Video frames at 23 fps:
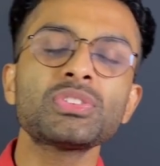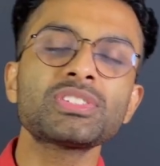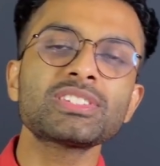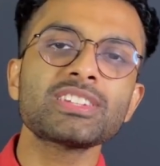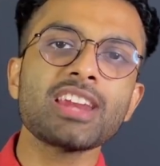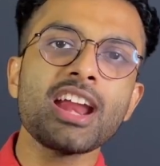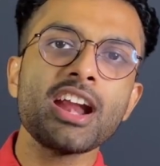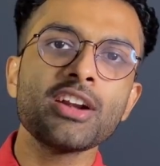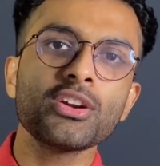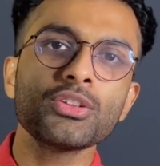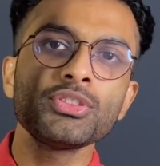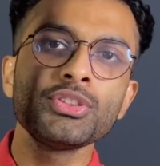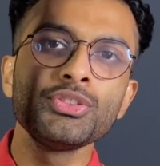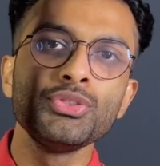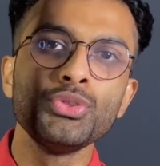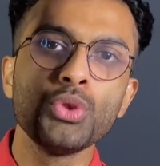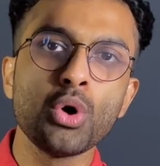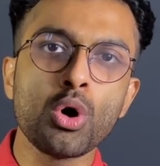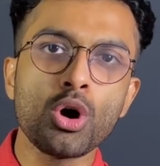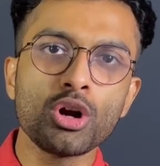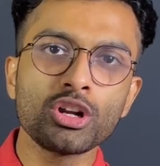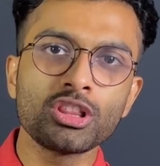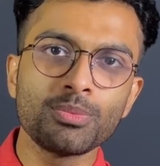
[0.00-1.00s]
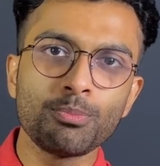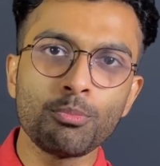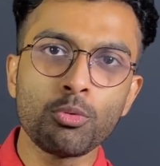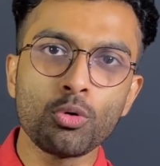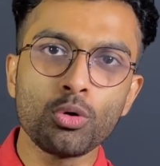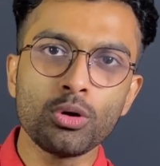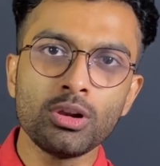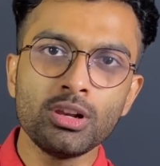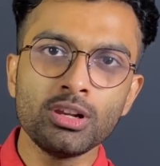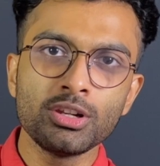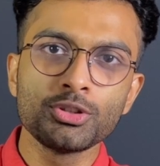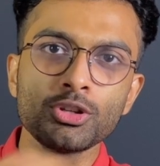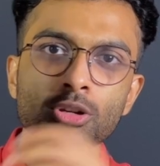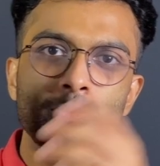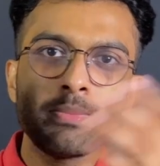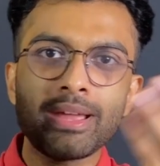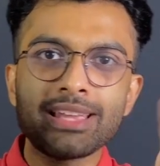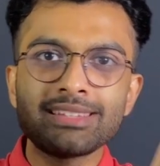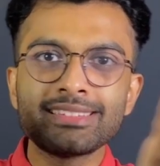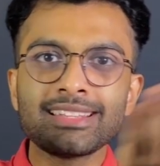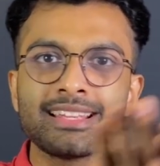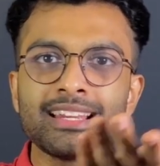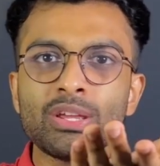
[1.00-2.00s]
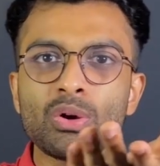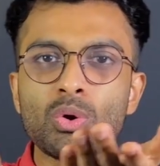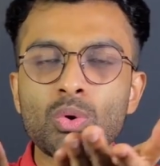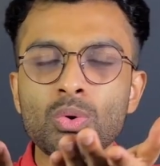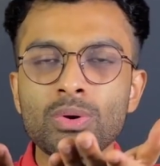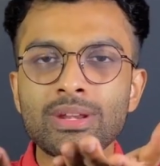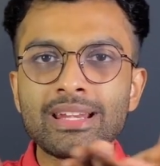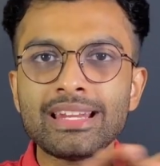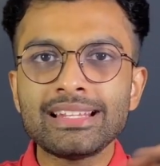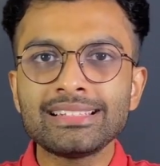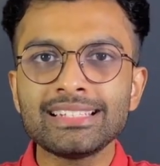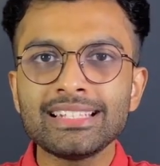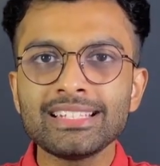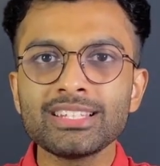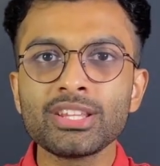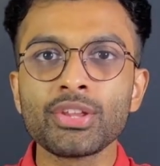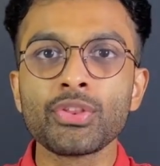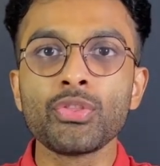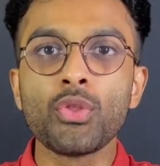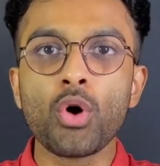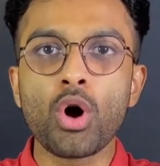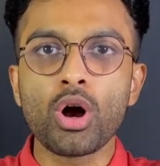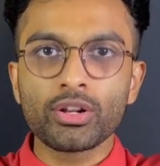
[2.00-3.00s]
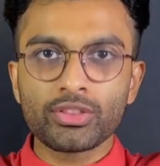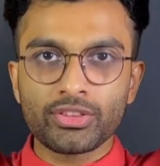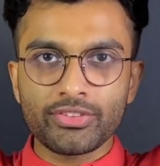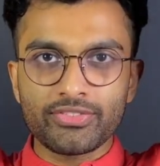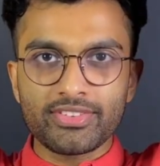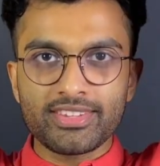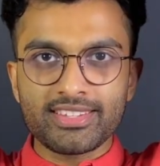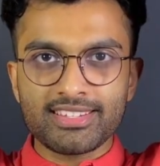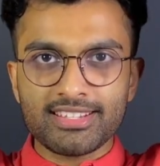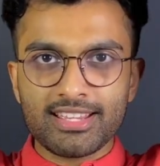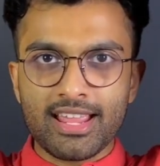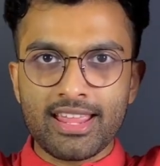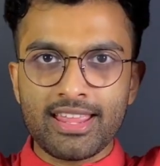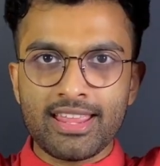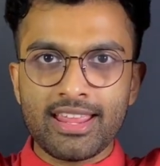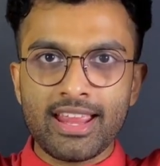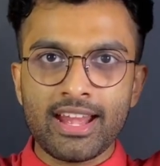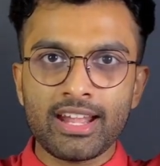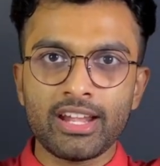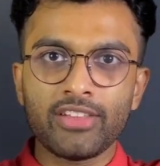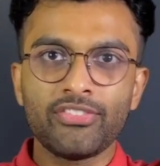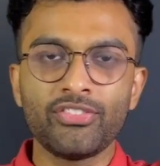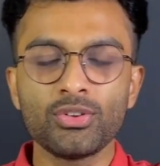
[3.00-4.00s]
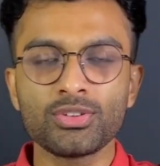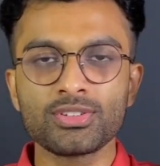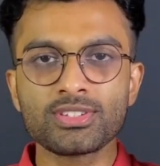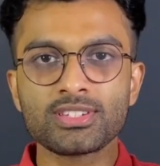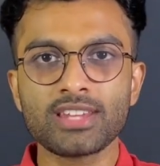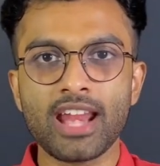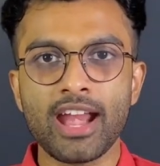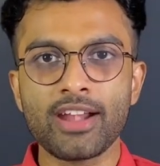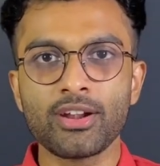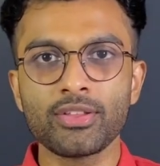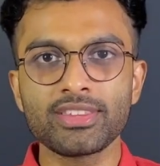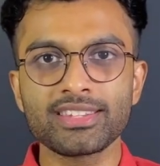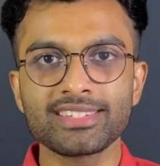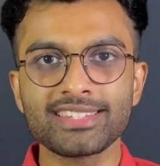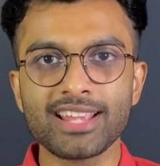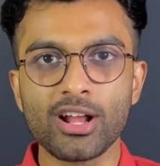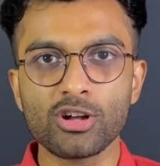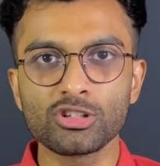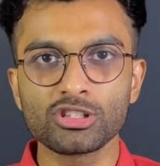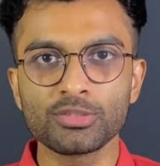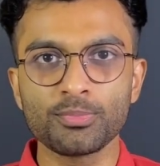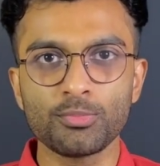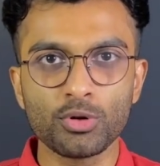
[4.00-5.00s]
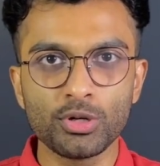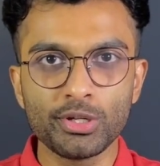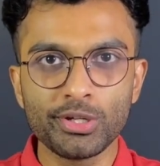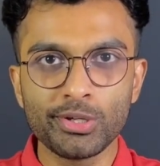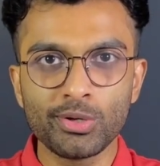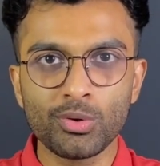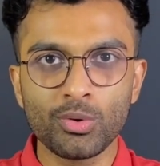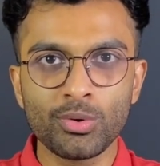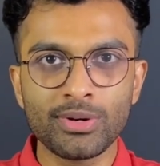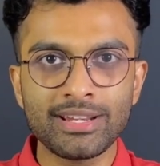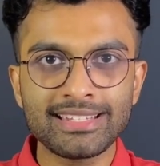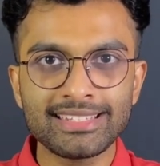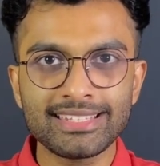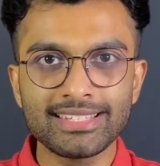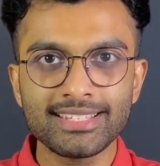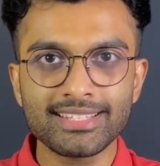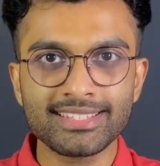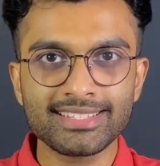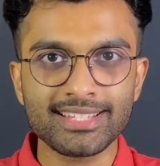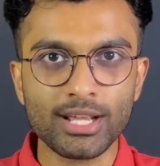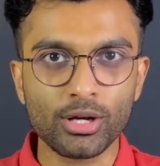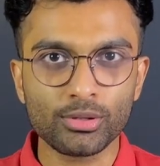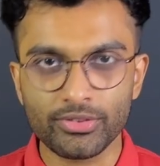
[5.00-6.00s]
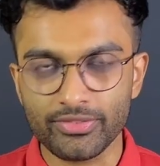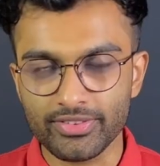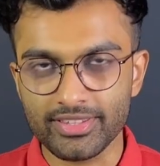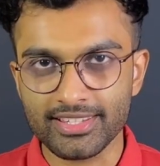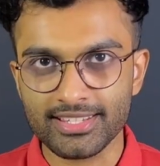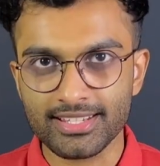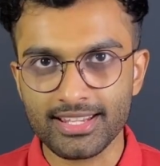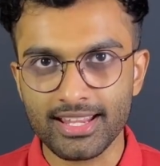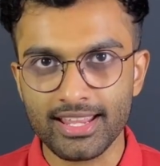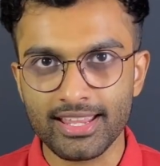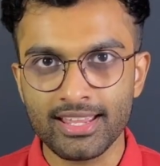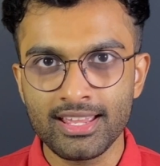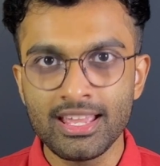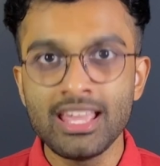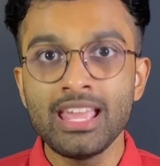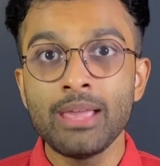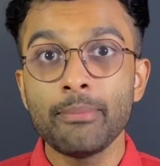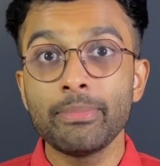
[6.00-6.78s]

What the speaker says: you stand on the north pole, you'll basically only see the north of the sky. And if you stand on the south pole, you'll only see the south of the sky.